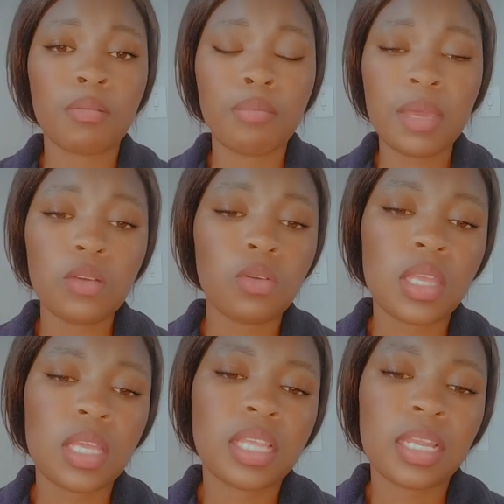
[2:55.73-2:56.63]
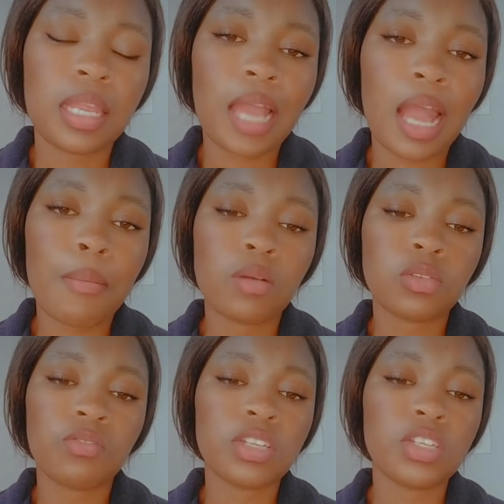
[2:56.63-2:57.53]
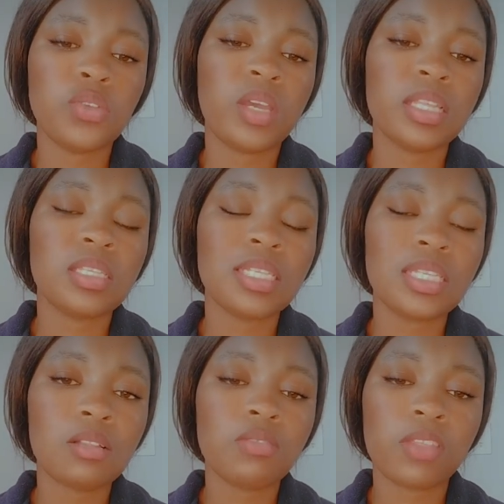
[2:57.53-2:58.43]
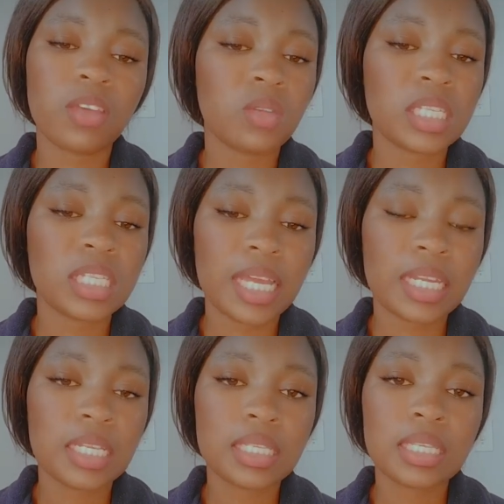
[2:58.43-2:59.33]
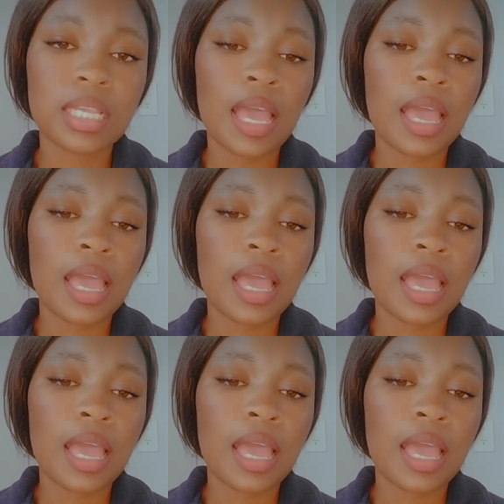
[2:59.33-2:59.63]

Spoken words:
many good things that can come out of it. You can still further your studies.